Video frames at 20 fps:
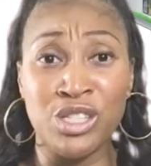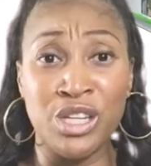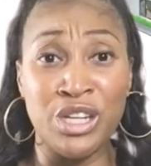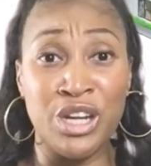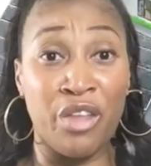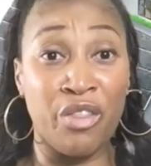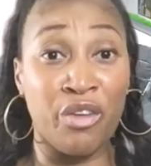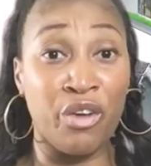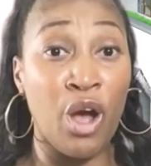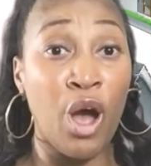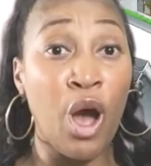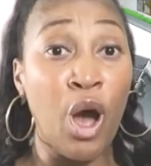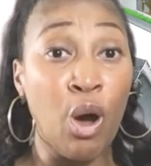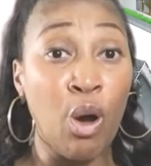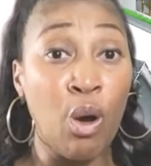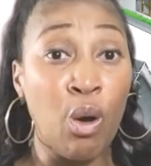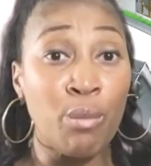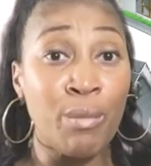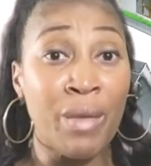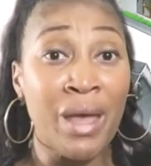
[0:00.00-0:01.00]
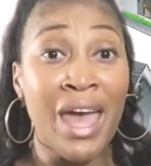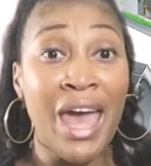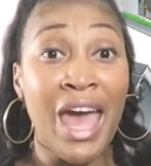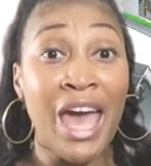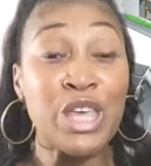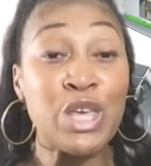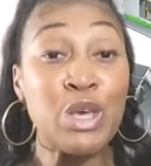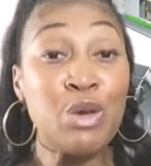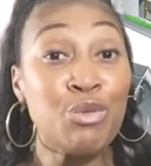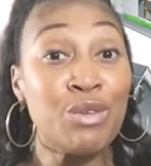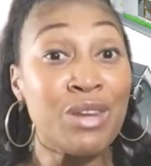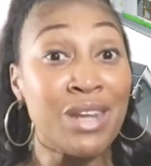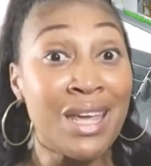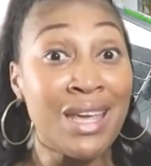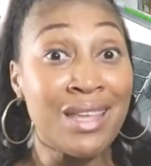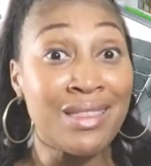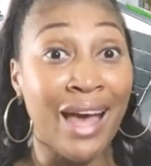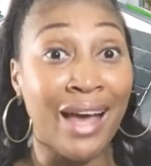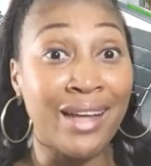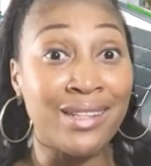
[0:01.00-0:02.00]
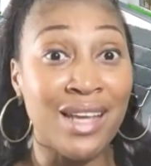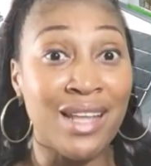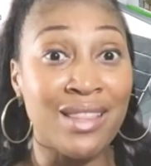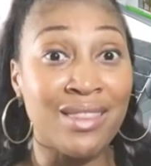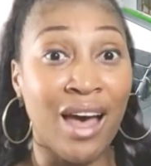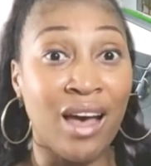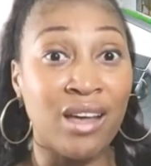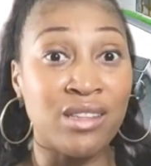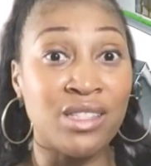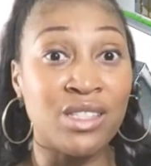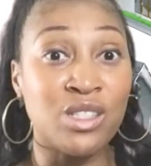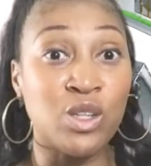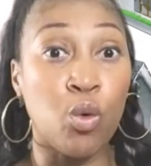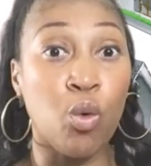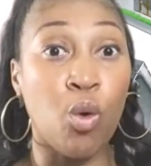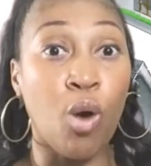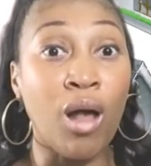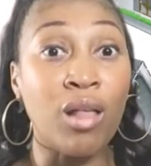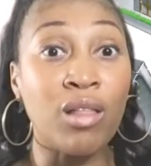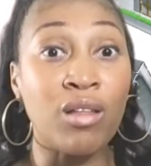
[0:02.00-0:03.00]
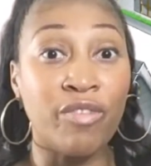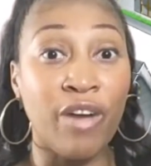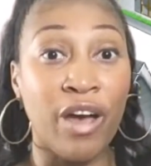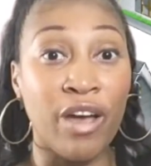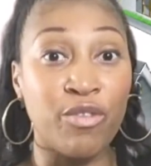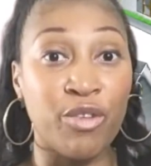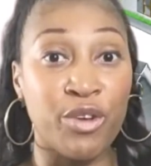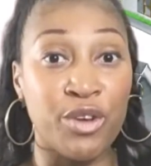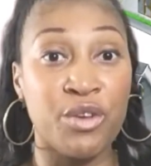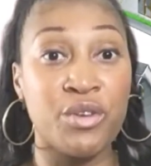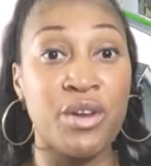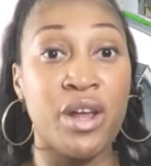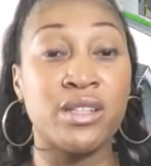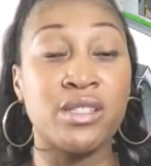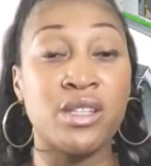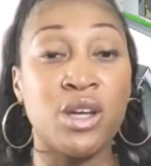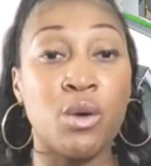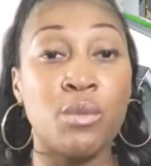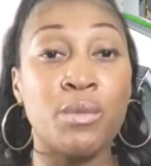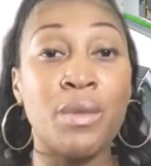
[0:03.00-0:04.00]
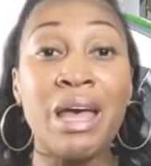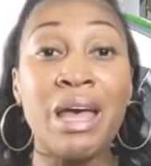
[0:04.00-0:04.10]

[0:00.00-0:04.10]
another home and you need that $10,000 to qualify for your next home.